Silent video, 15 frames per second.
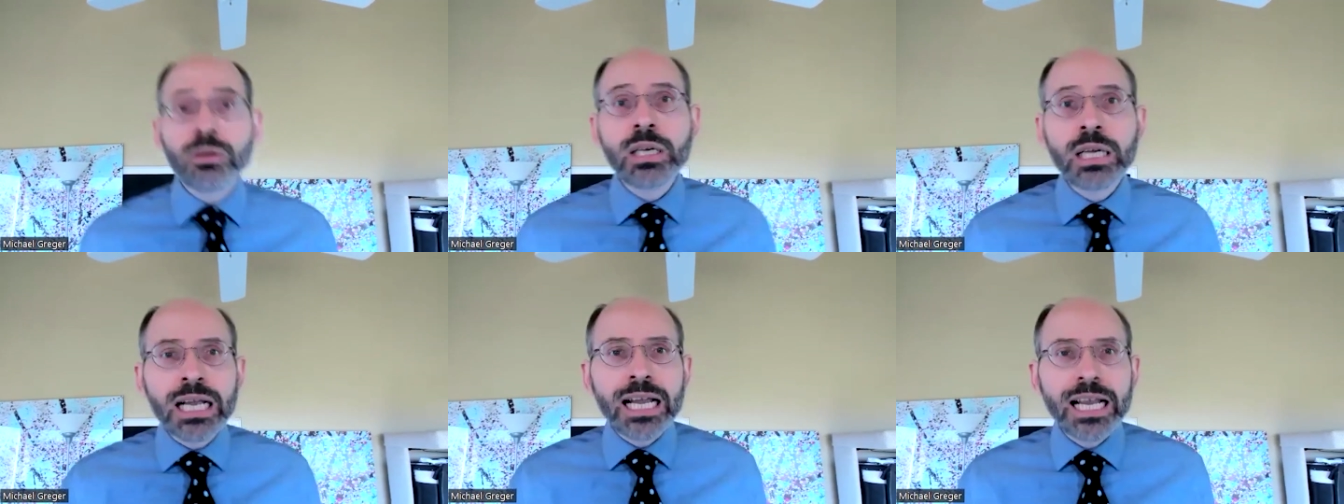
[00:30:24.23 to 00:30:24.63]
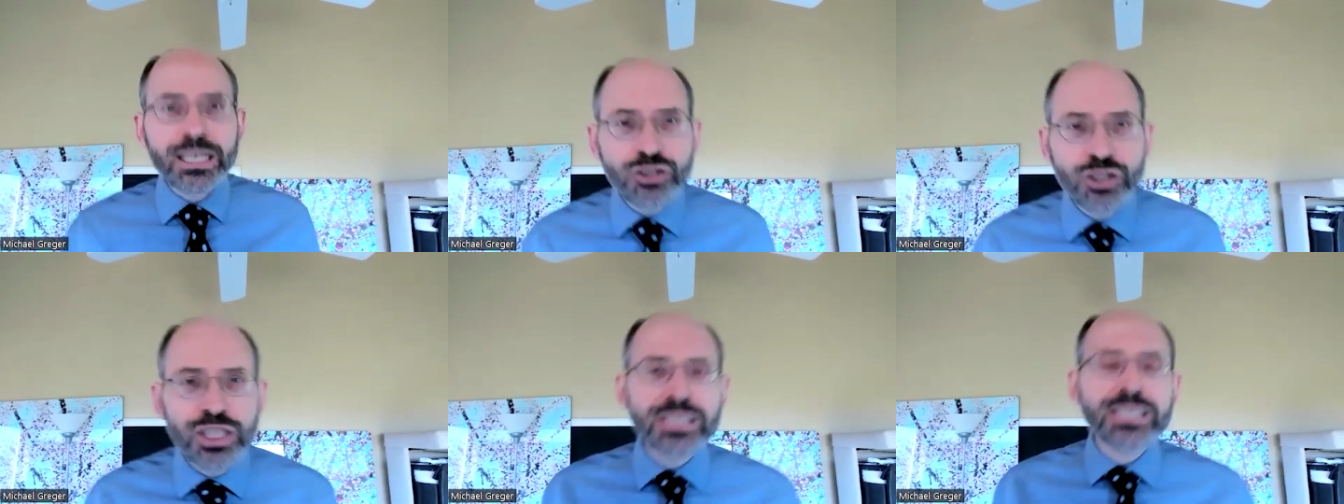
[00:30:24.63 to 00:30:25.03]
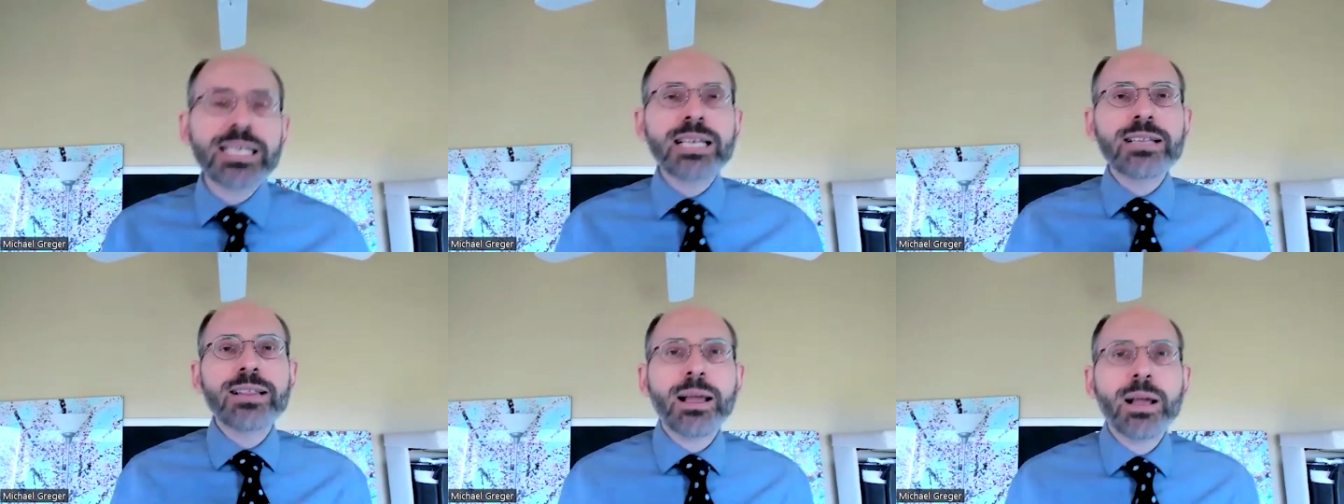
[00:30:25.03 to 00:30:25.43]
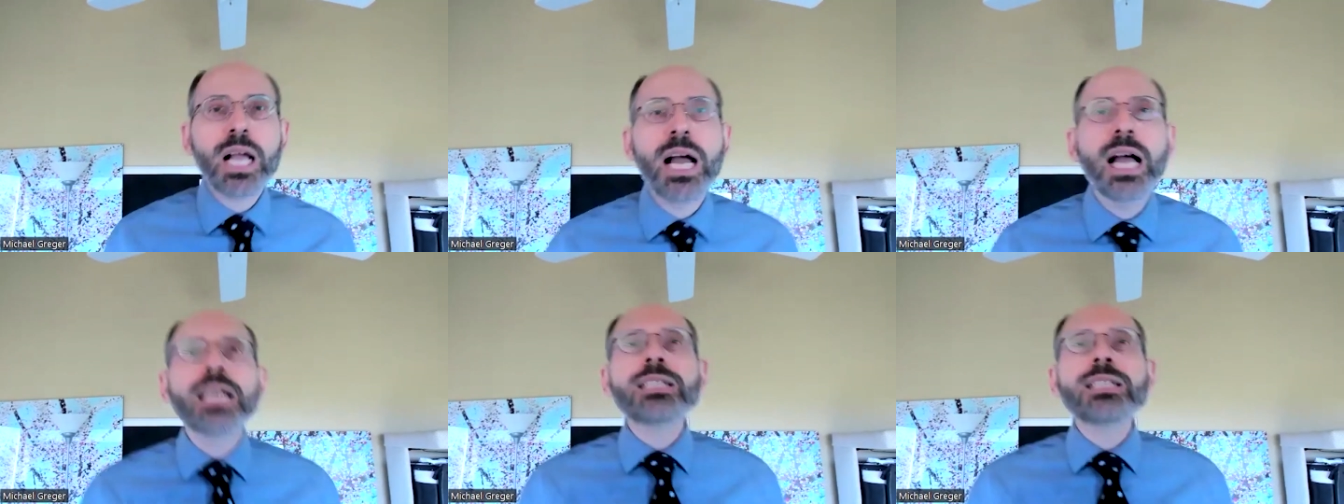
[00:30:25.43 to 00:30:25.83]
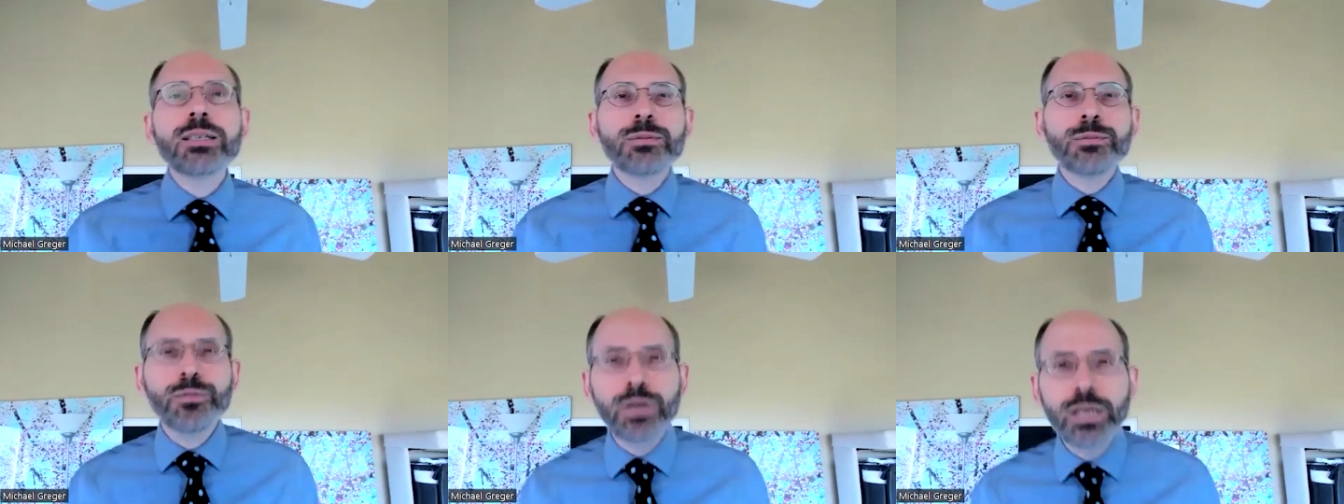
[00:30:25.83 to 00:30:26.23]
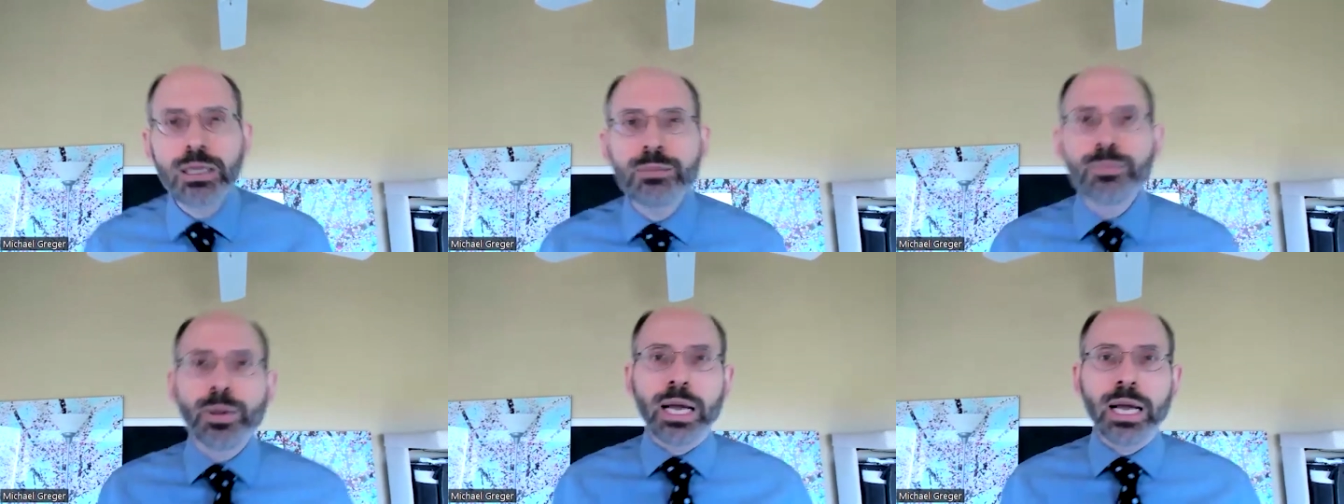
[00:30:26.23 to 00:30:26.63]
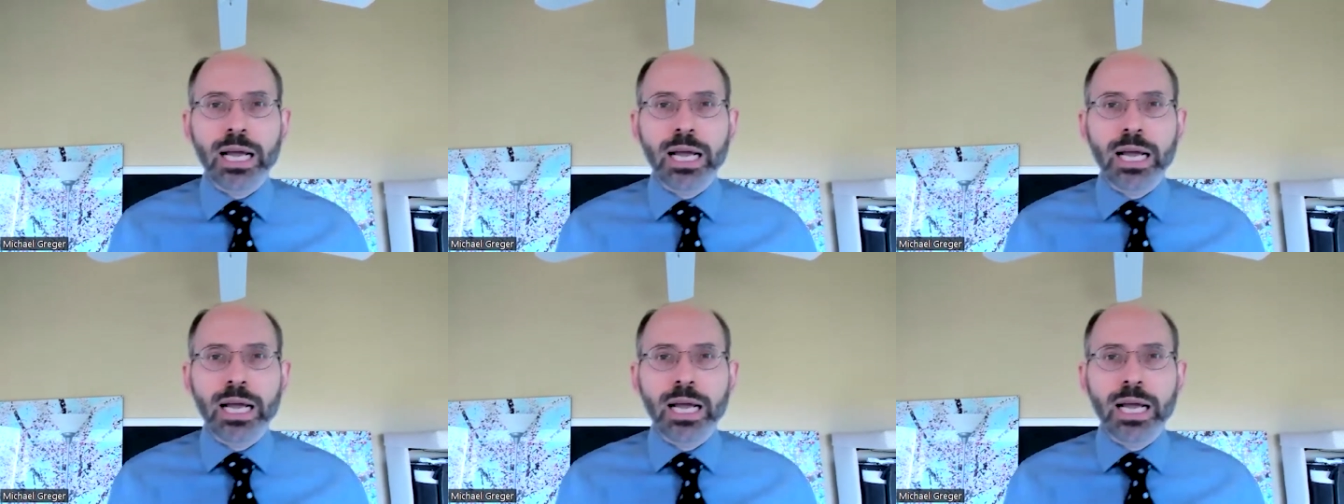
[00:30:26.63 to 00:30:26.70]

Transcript: is just give that constant feedback,